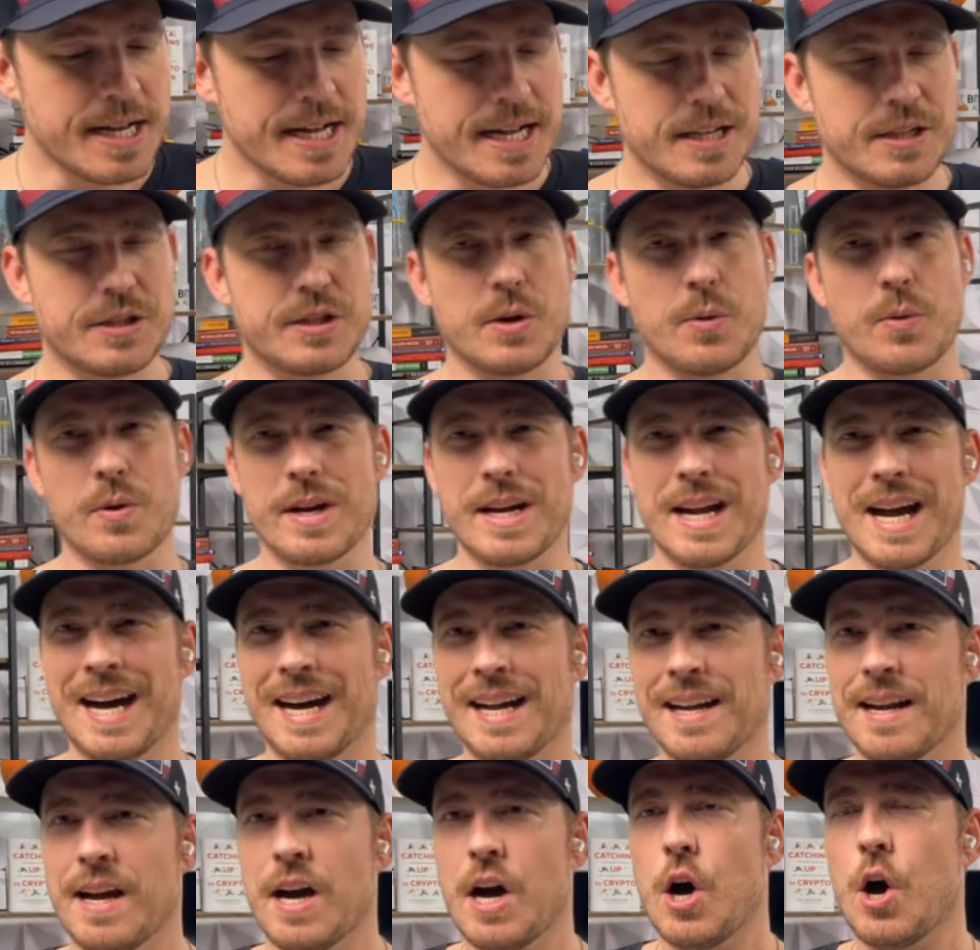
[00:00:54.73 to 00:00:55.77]
And so we're
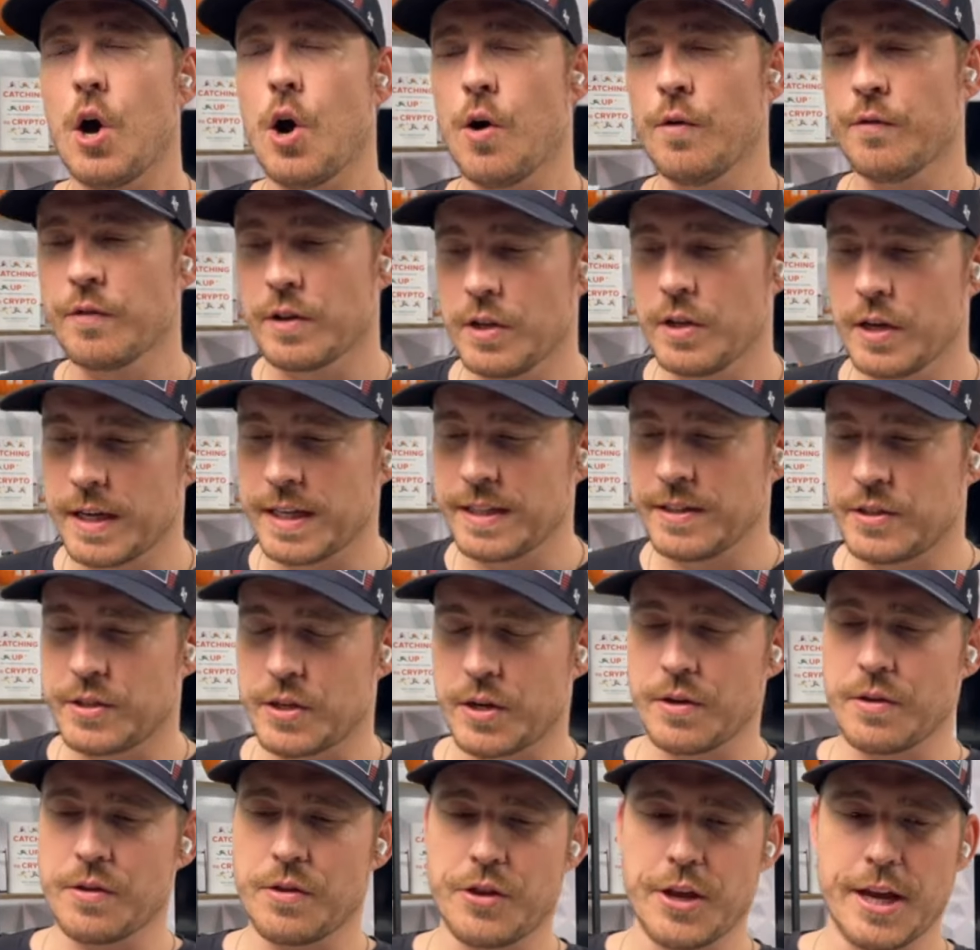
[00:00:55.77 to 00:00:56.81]
not overlooking
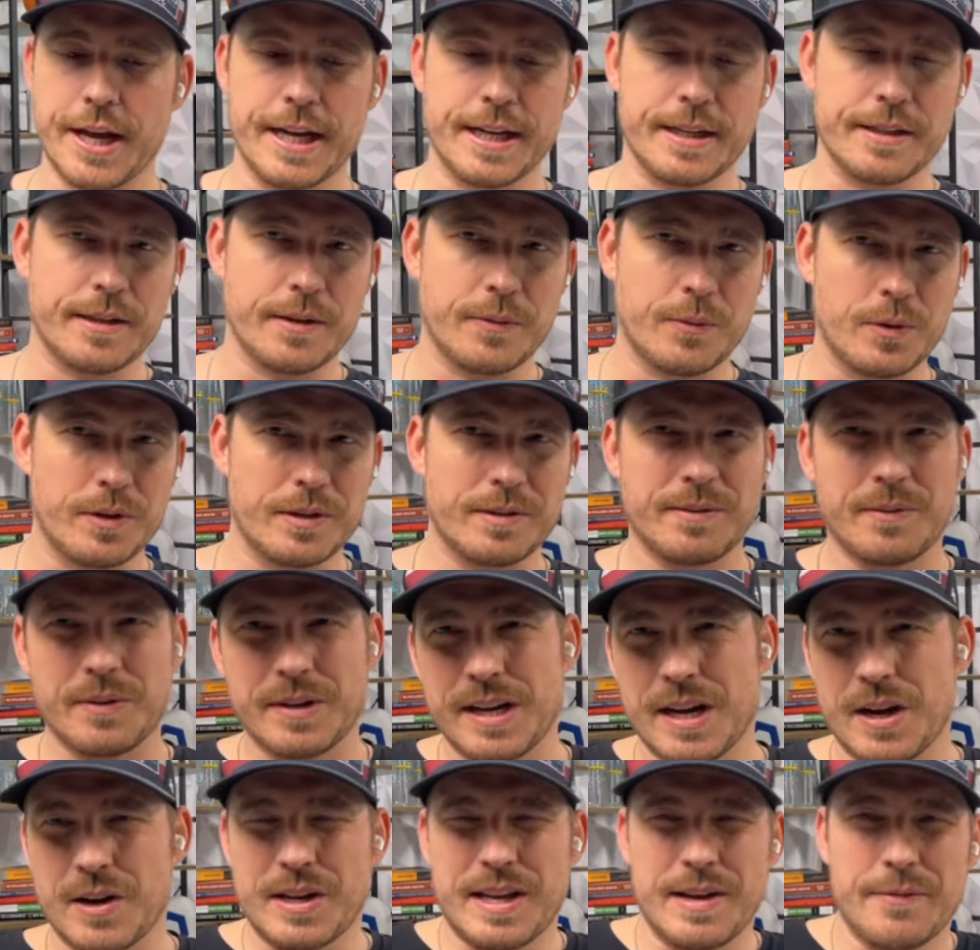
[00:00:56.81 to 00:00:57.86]
certain things and we're
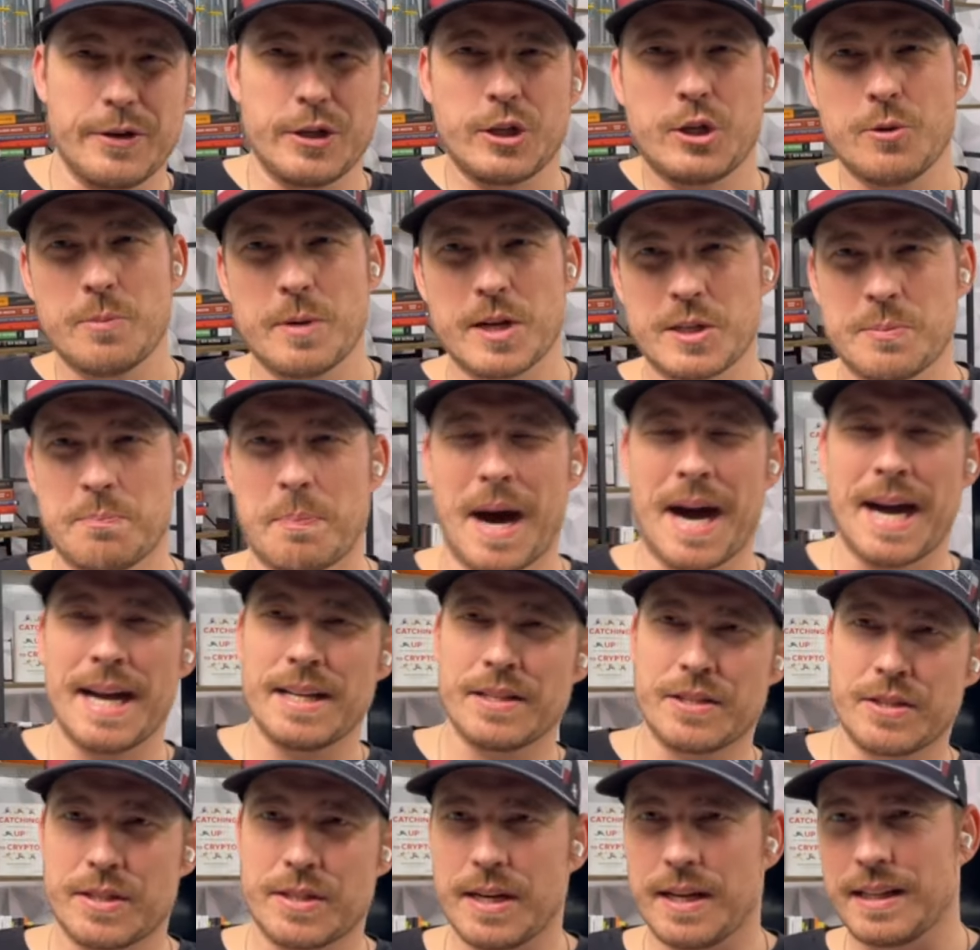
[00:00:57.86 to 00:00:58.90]
giving too much
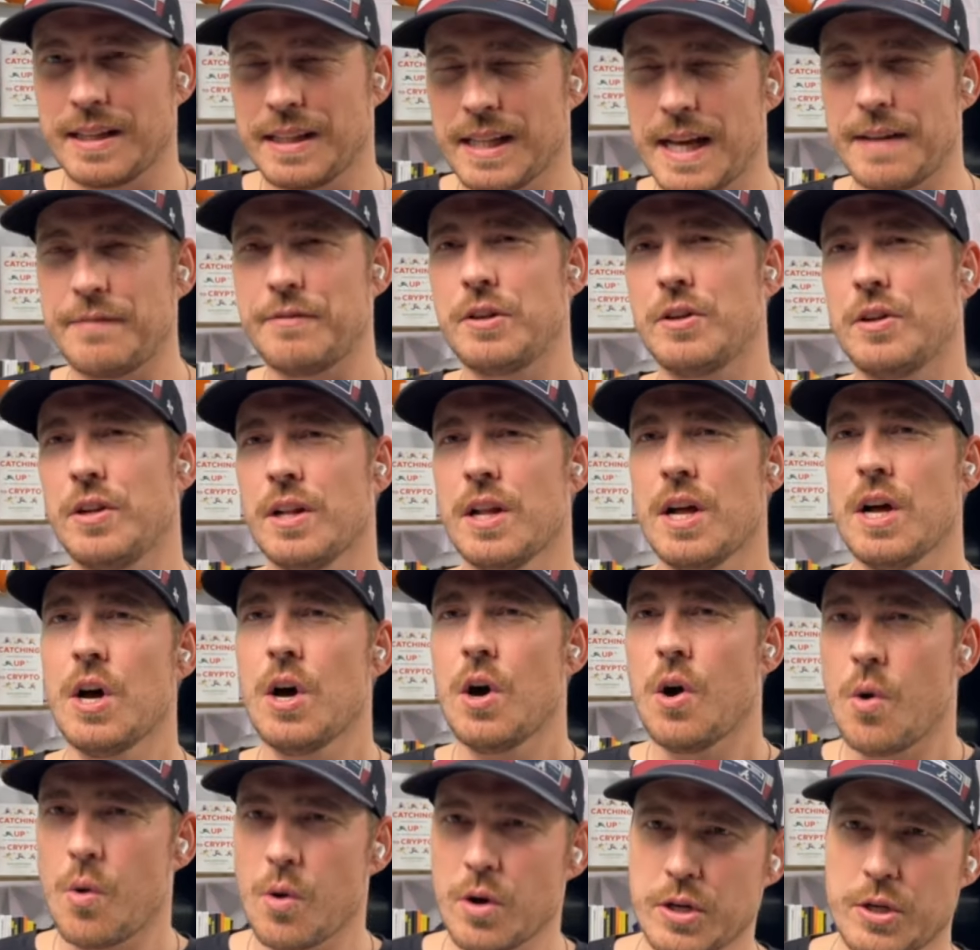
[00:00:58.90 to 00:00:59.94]
bias to a level
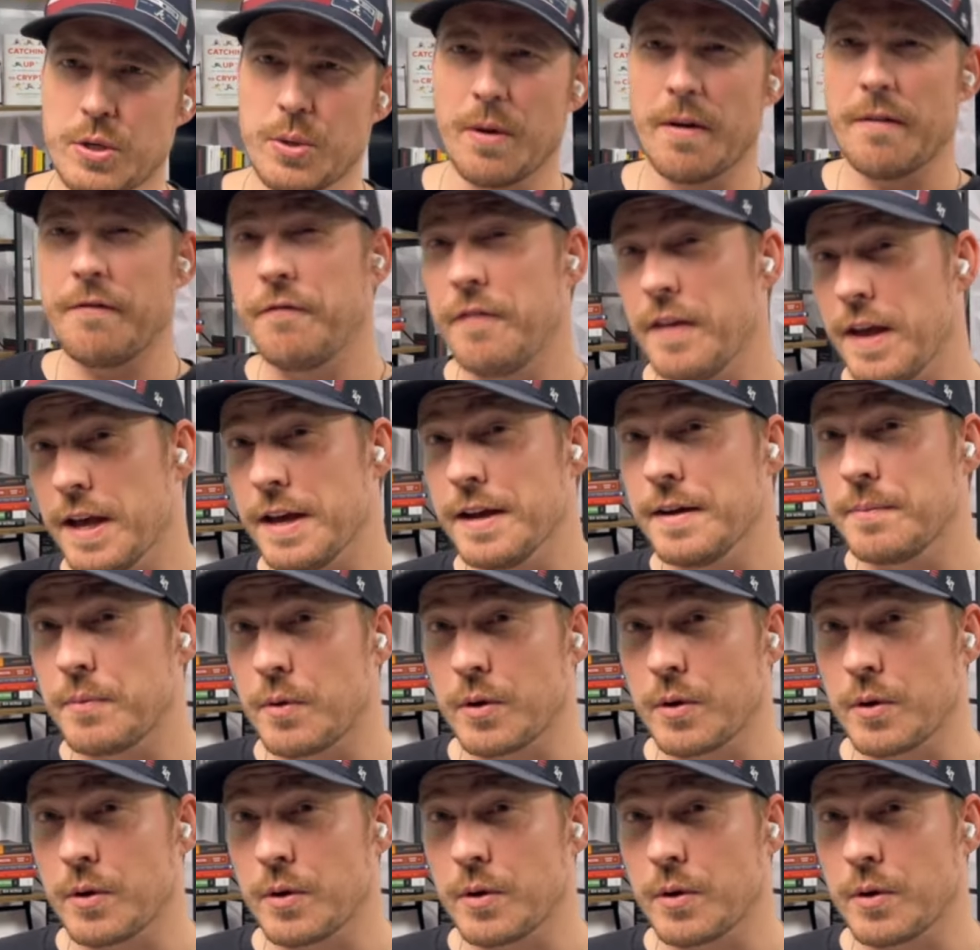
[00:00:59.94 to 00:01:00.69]
or to a fib